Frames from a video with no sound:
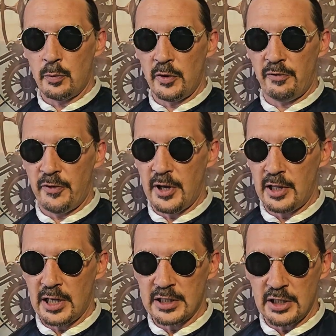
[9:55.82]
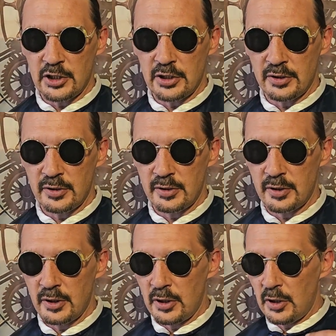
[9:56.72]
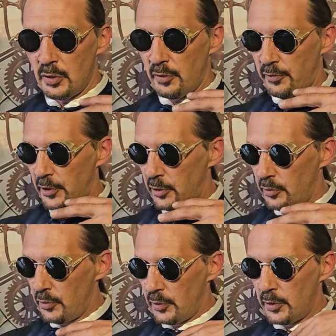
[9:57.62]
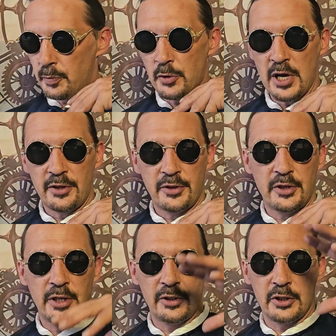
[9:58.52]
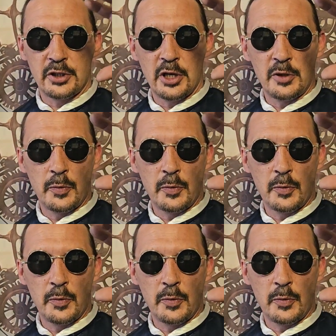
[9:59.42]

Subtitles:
we feel our tension, we feel the breath in the turned